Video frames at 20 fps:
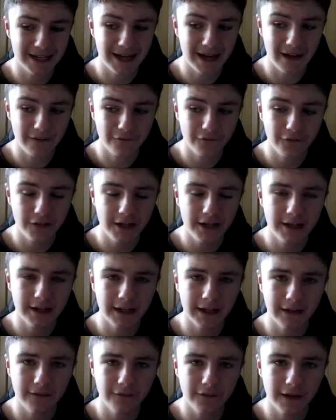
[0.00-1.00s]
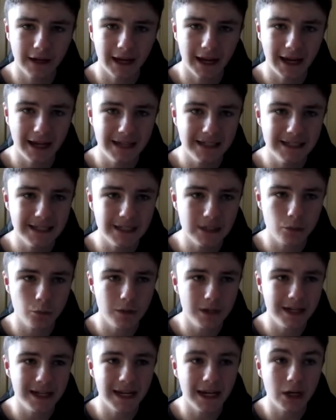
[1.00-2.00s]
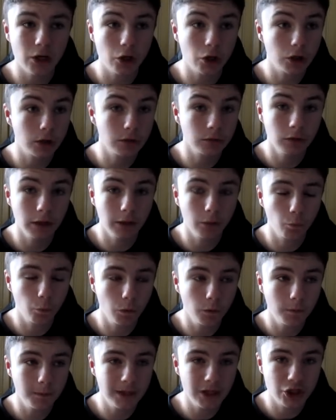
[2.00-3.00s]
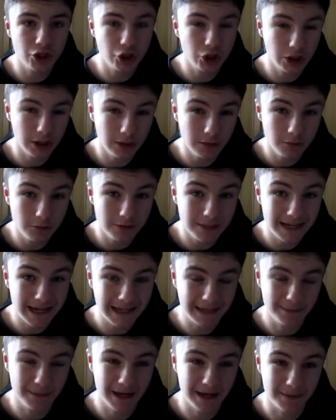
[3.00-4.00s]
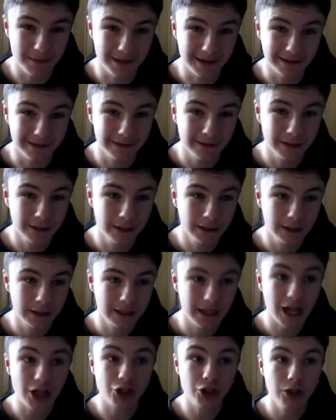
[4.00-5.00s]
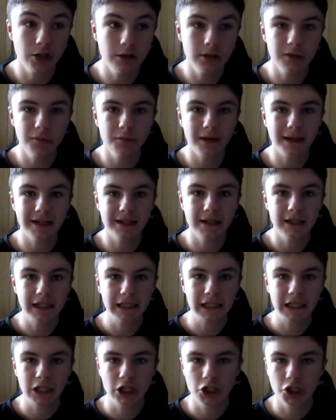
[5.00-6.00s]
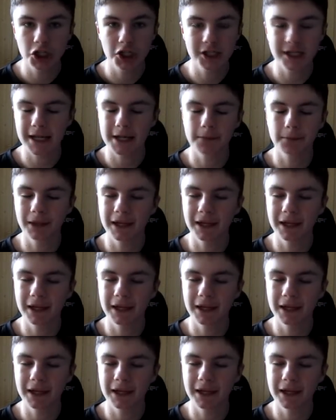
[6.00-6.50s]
And I think if it is this week, it, it will be a Tuesday maybe. That's usually when Turn ten and